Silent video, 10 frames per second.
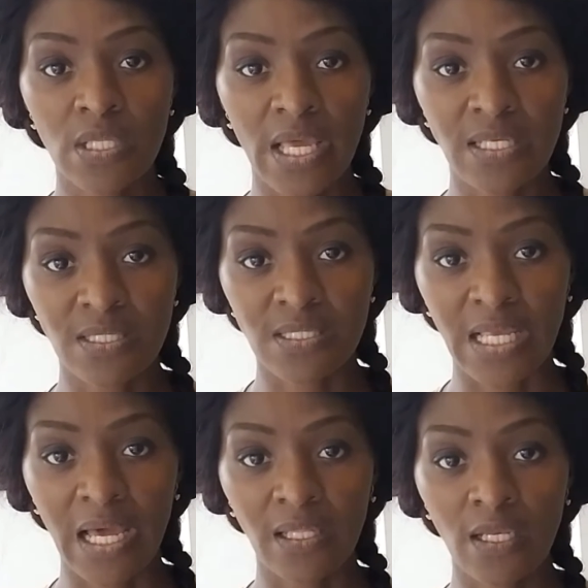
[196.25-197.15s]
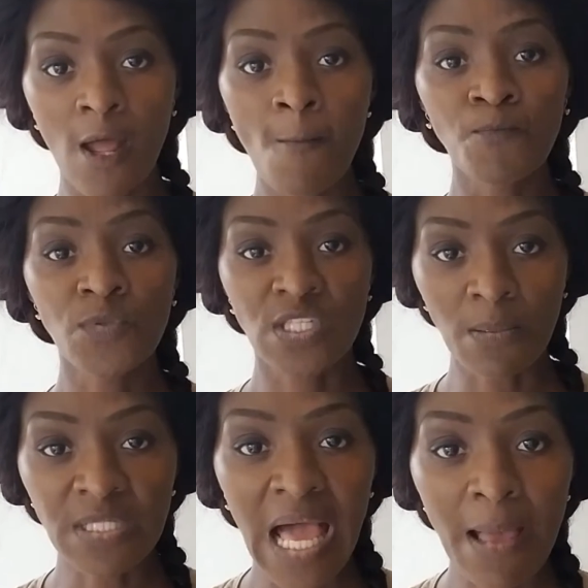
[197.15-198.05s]
The S is silent
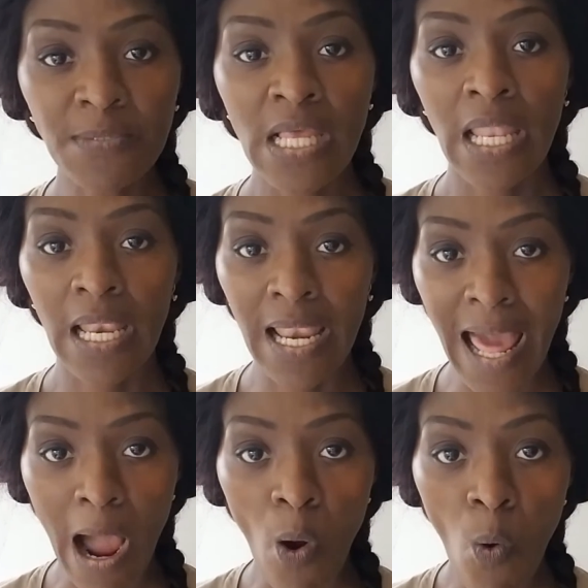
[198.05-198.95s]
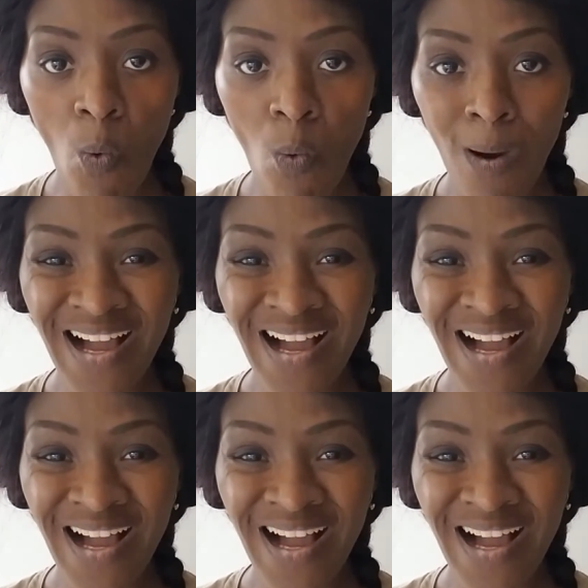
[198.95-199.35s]
sometimes Lao